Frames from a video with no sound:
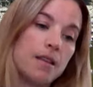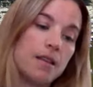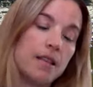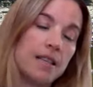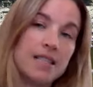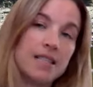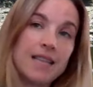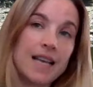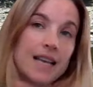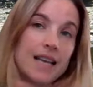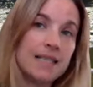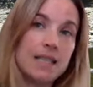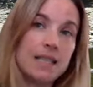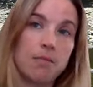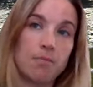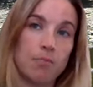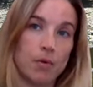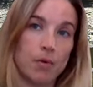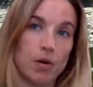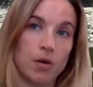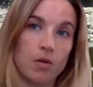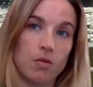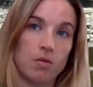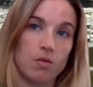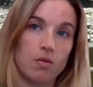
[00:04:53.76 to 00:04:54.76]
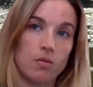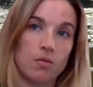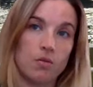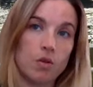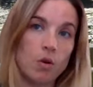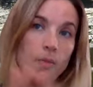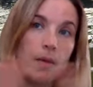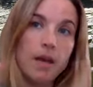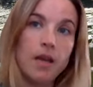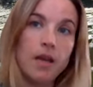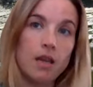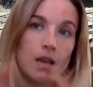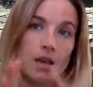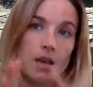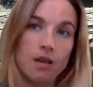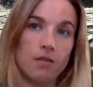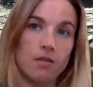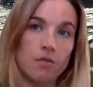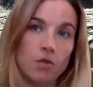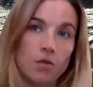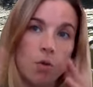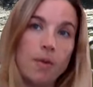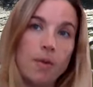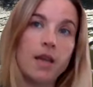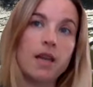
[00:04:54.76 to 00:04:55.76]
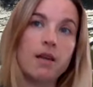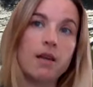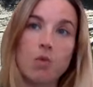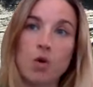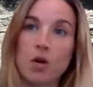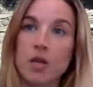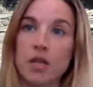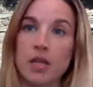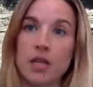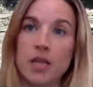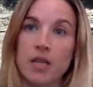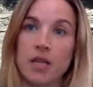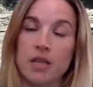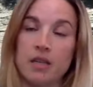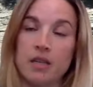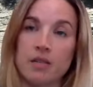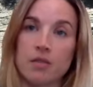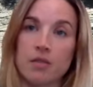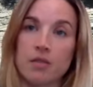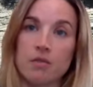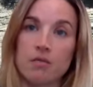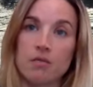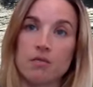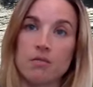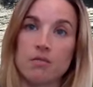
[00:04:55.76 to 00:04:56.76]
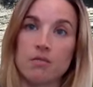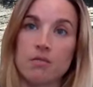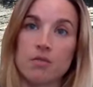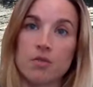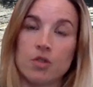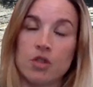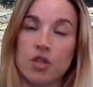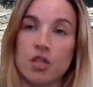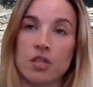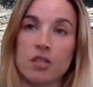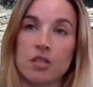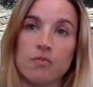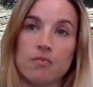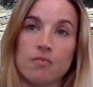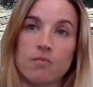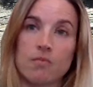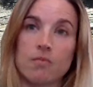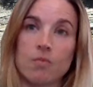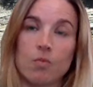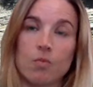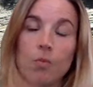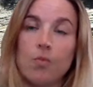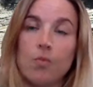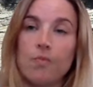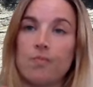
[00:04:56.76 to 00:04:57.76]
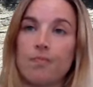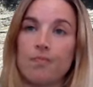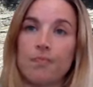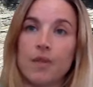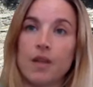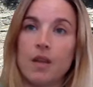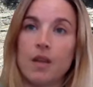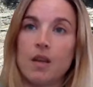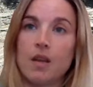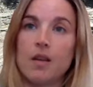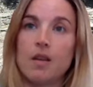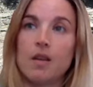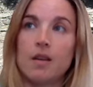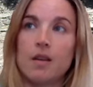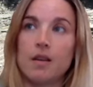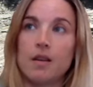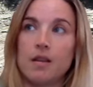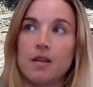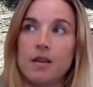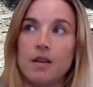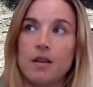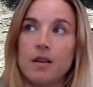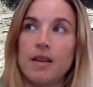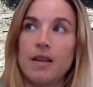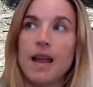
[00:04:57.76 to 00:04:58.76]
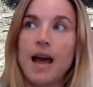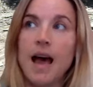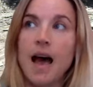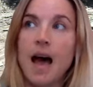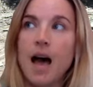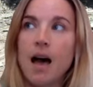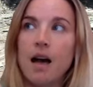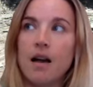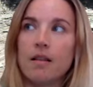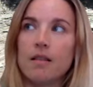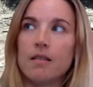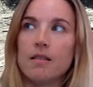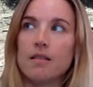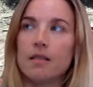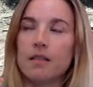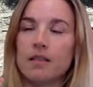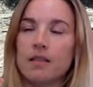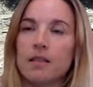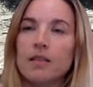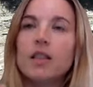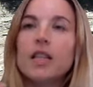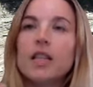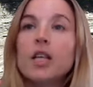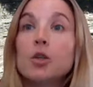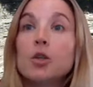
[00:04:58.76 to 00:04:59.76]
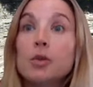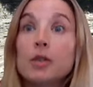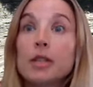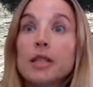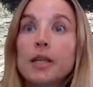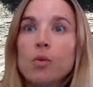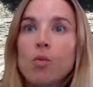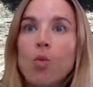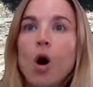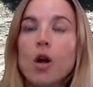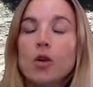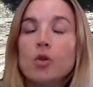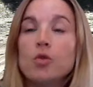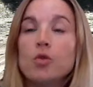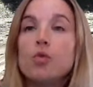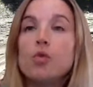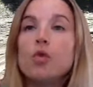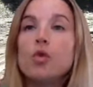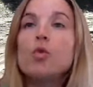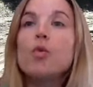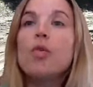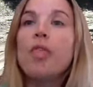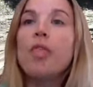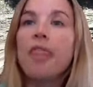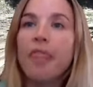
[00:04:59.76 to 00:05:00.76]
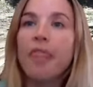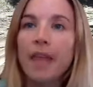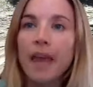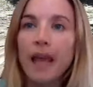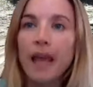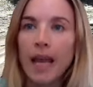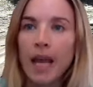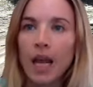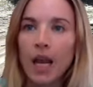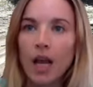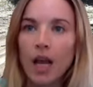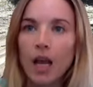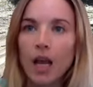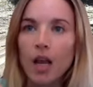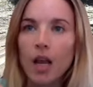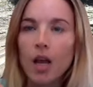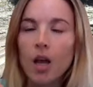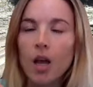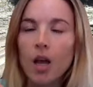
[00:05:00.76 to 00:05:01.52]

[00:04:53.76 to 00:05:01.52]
It's that simple. Don't make it more than it is. Just not literally what do you think,